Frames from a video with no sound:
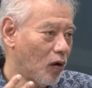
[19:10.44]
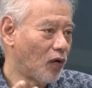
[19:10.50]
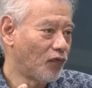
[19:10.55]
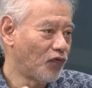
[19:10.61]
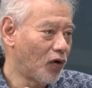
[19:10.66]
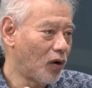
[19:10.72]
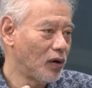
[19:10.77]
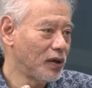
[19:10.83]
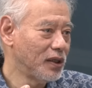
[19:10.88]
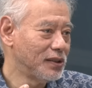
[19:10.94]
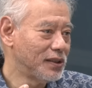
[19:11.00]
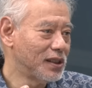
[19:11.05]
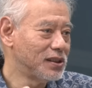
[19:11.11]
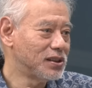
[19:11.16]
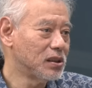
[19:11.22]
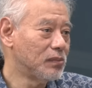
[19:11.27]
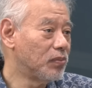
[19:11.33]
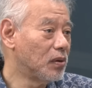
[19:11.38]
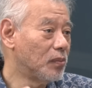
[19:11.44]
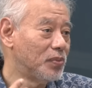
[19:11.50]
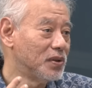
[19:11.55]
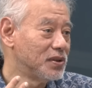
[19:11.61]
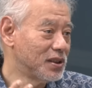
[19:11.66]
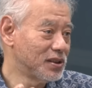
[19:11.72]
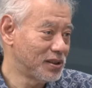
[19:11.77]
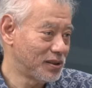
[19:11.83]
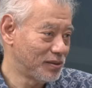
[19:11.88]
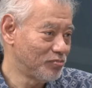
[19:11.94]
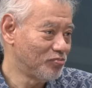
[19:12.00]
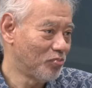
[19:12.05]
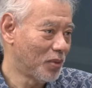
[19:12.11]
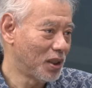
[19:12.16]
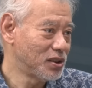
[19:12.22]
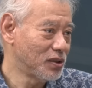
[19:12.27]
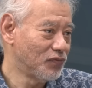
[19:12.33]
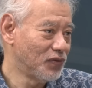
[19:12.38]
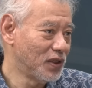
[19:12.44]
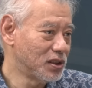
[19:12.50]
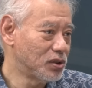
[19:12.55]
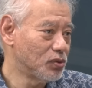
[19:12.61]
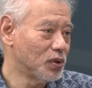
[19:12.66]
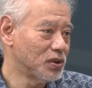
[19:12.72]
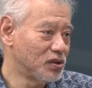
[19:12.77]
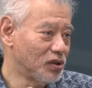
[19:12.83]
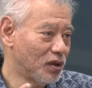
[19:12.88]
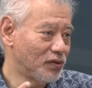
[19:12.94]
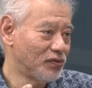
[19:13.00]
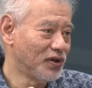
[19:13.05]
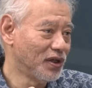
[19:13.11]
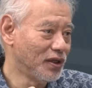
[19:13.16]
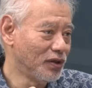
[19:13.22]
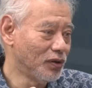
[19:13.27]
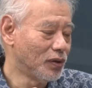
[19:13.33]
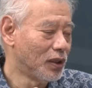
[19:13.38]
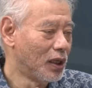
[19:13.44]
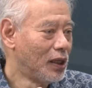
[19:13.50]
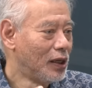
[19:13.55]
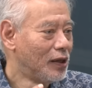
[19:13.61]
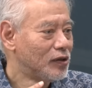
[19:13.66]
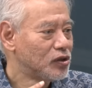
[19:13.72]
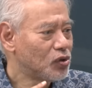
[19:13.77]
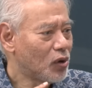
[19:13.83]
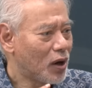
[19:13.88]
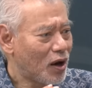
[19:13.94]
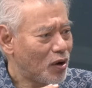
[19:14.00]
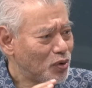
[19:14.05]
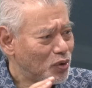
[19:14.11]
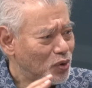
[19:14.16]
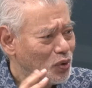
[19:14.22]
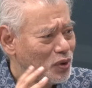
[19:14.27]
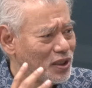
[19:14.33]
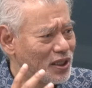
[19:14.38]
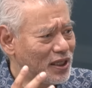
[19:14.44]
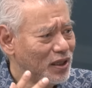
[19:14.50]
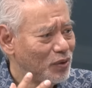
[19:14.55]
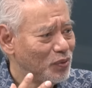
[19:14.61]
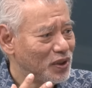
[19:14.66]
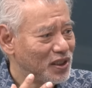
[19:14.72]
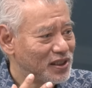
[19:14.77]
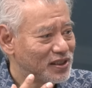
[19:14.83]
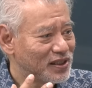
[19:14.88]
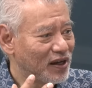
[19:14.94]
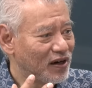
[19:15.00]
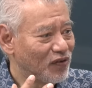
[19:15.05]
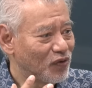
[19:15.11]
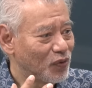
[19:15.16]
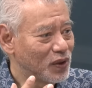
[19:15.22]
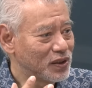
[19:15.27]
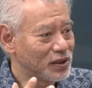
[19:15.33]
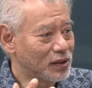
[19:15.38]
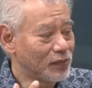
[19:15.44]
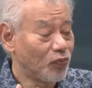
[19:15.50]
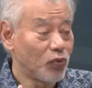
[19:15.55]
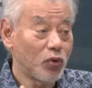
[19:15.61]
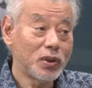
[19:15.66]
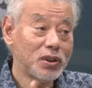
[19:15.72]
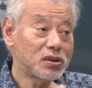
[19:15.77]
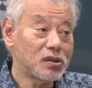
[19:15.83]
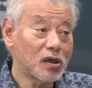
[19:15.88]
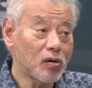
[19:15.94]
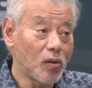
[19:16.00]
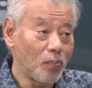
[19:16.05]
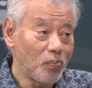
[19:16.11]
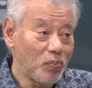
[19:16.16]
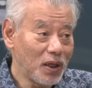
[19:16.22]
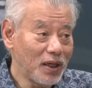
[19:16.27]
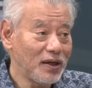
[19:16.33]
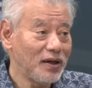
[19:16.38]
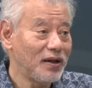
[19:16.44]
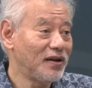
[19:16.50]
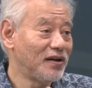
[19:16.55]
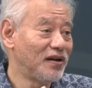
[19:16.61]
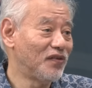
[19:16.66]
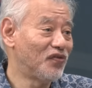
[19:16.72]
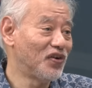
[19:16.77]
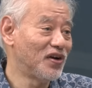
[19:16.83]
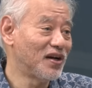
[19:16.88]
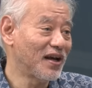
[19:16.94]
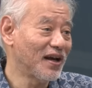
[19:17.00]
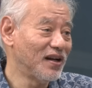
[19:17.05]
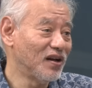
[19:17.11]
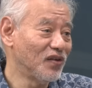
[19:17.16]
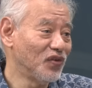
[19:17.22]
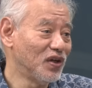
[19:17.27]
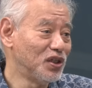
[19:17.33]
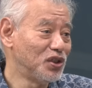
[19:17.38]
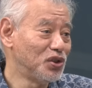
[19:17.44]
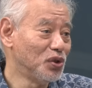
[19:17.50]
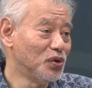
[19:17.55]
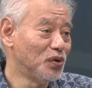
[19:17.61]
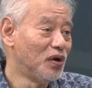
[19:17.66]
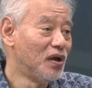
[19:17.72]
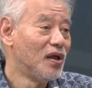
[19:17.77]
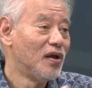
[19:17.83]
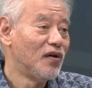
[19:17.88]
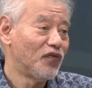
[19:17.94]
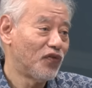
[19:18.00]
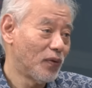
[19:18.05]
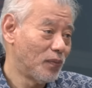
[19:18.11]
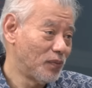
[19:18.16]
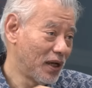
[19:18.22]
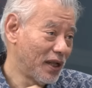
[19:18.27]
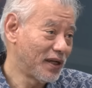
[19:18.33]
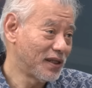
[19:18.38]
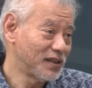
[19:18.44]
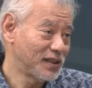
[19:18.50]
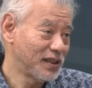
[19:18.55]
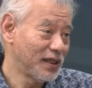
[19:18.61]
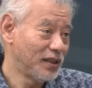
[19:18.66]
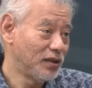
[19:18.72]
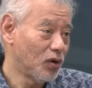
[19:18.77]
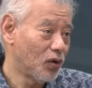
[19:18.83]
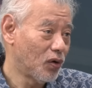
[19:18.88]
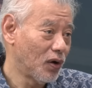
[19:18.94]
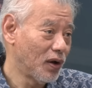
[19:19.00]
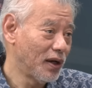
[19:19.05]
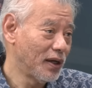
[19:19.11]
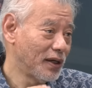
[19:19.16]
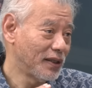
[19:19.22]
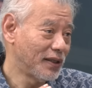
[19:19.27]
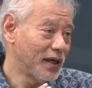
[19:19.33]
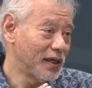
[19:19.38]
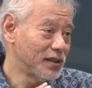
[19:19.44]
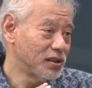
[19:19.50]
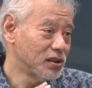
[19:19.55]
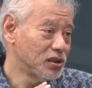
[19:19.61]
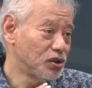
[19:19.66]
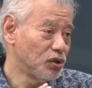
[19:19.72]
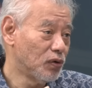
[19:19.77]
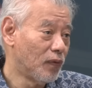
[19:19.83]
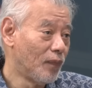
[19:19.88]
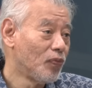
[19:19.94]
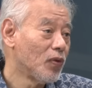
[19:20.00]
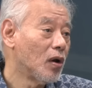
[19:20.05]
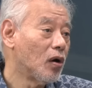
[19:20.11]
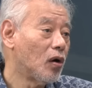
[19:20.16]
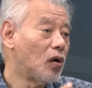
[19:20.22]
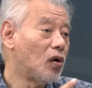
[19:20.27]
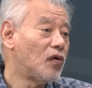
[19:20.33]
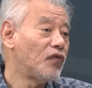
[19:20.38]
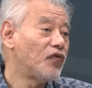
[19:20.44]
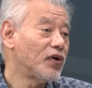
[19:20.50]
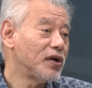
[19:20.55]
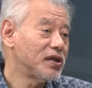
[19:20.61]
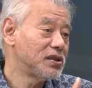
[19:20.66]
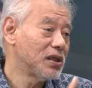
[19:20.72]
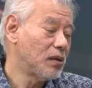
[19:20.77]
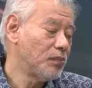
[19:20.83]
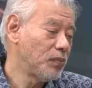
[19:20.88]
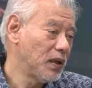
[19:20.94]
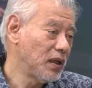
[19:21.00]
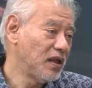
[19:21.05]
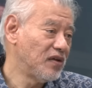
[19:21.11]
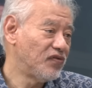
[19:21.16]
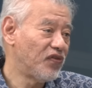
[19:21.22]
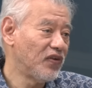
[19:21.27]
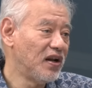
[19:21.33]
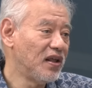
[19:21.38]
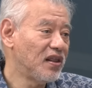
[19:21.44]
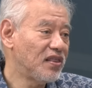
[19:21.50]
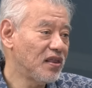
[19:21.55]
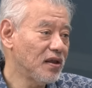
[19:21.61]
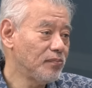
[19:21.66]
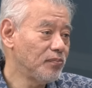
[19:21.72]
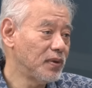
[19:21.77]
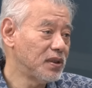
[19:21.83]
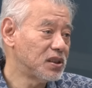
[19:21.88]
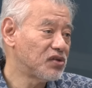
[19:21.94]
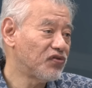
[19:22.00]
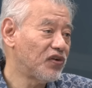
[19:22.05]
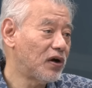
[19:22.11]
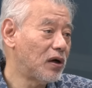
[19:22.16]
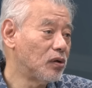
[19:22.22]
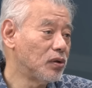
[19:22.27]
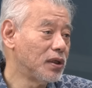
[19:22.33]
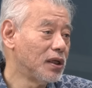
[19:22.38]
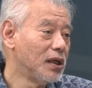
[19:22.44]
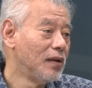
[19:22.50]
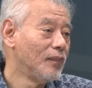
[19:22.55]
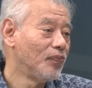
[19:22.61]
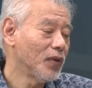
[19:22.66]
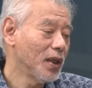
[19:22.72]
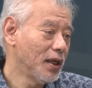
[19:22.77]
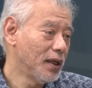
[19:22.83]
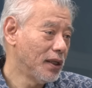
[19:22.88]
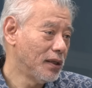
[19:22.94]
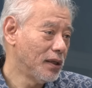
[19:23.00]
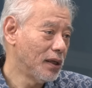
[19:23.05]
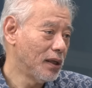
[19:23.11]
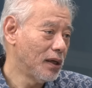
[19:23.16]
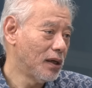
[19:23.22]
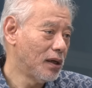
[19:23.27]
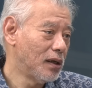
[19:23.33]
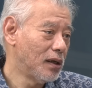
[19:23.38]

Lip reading: for all intents and purposes, much of this was not renewed. So how do you deal with this kind of question, which is a completely different kind of issue from, let us say, the oil and gas issue? Or, for example, if lithium is found in,